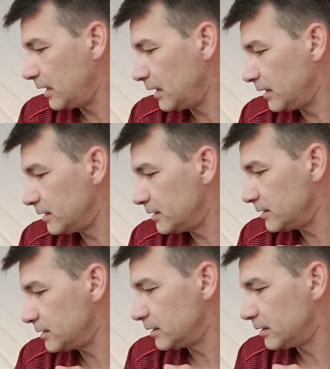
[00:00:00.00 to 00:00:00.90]

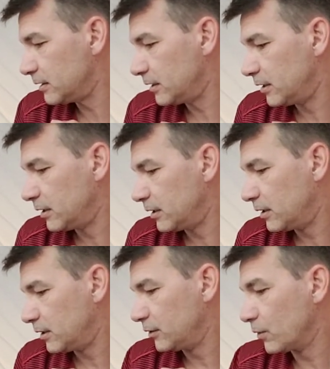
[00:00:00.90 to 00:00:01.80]
is
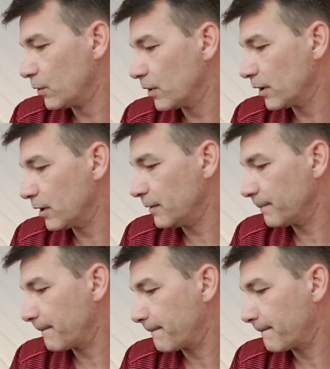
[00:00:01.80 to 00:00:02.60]
your